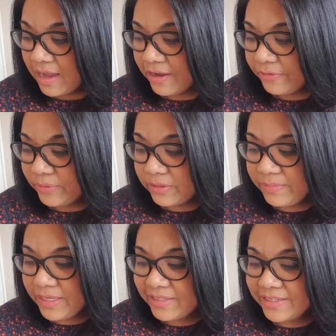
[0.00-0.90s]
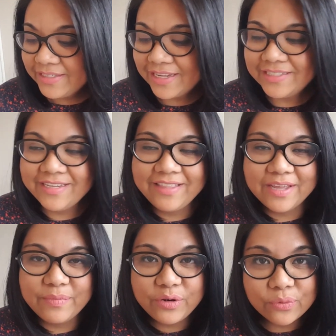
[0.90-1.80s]
I will be discussing
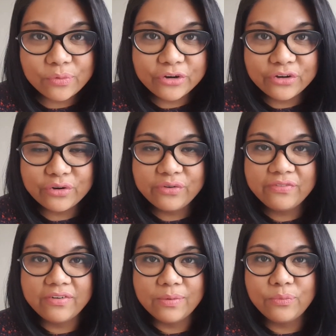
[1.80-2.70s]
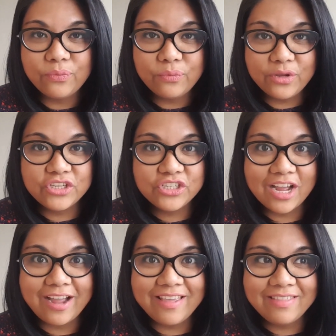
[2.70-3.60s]
them in order from which
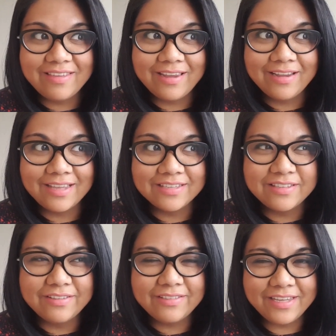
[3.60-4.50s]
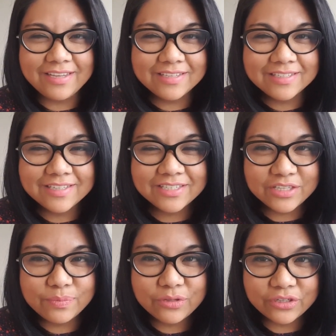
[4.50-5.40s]
I think is the least
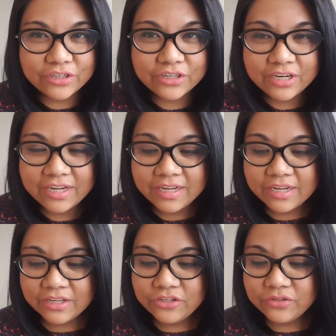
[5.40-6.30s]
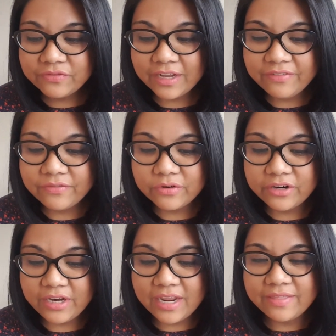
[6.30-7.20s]
similar to
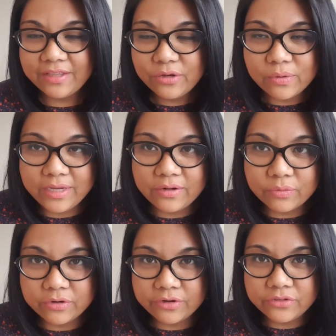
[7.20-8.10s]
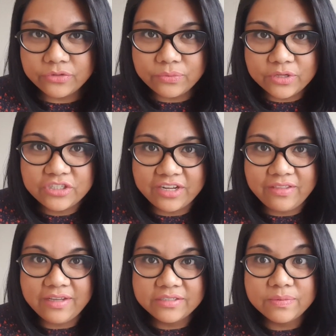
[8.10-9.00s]
540, and then going in order to which I
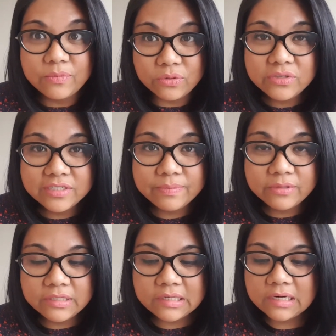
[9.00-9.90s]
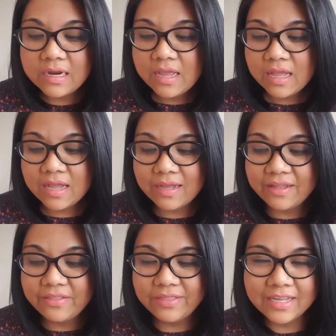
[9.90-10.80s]
think is the most similar.
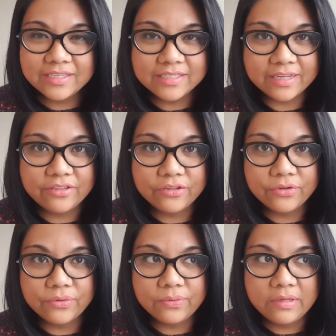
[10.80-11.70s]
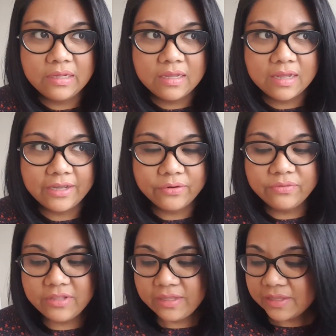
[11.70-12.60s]
That said, though, I
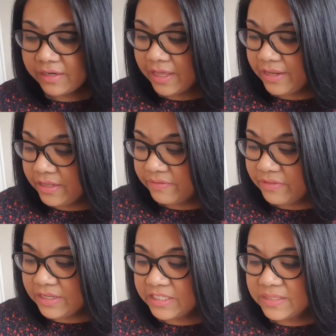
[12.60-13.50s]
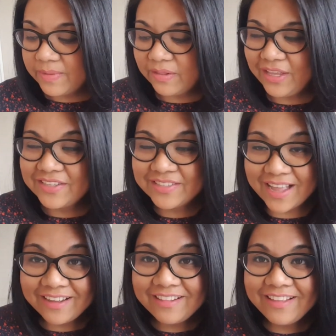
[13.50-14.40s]
don't think that any of these smell
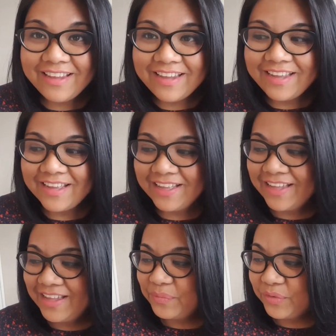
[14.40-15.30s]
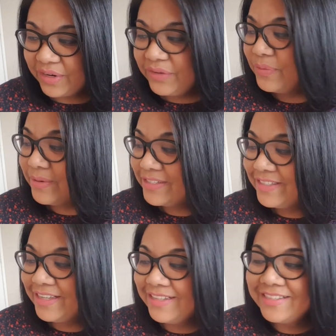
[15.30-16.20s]
exactly
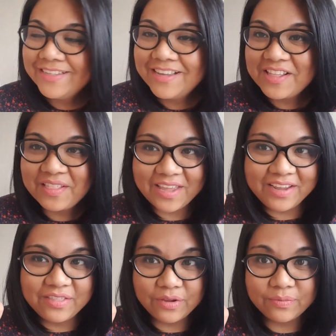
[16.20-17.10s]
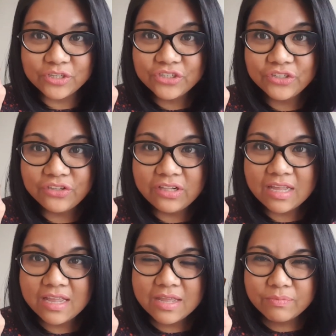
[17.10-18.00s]
100% like the original,
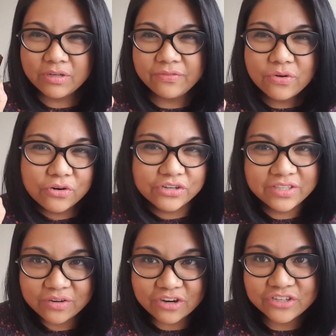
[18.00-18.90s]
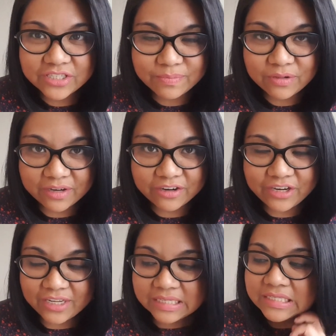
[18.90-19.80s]
but of course there are
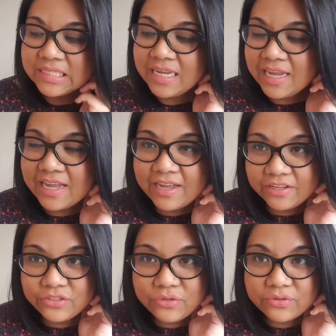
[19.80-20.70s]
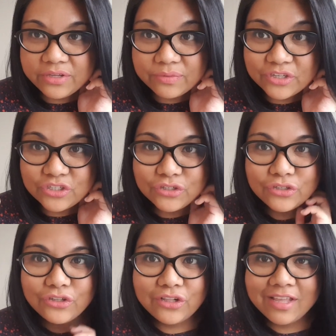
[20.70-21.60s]
similarities to the
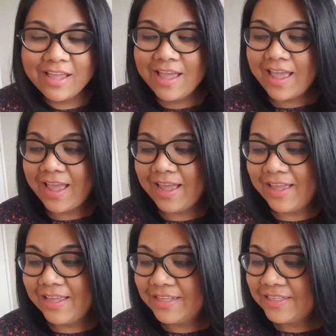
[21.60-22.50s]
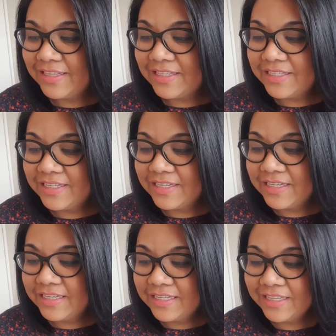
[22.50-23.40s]
original, and
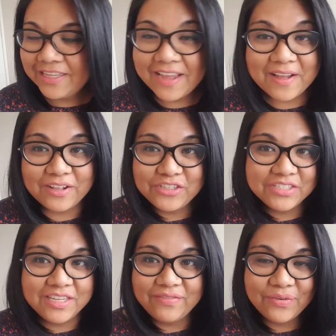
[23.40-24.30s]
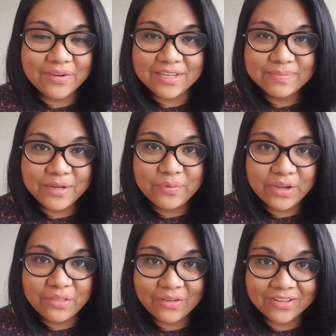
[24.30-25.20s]
yeah, I'll just give you guys my
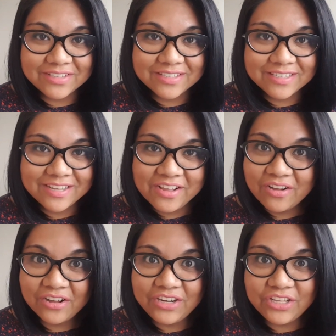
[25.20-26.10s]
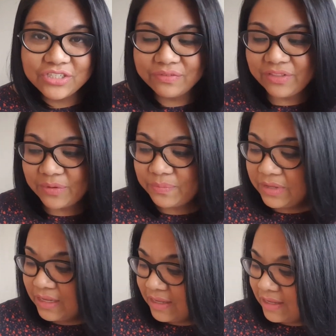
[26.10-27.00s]
quick thoughts on each of
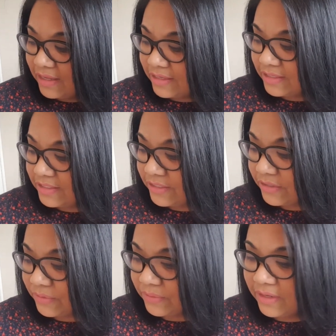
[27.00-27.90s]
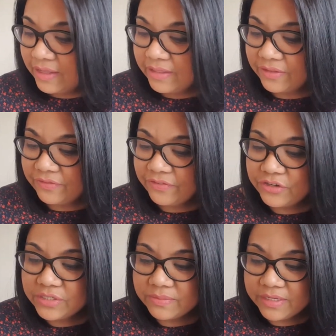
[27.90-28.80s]
them. So, the
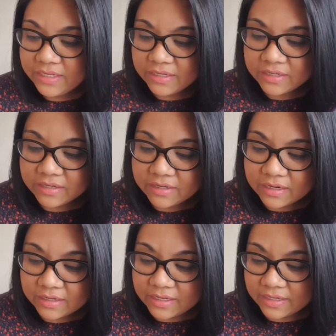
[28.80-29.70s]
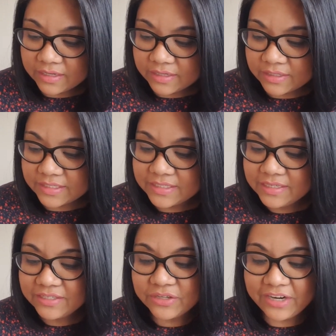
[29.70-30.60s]
first one here
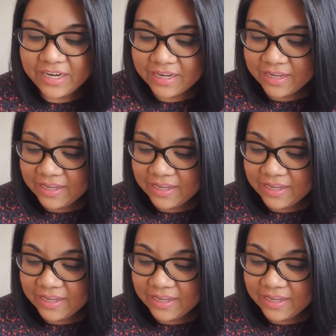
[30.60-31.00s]
is, sorry,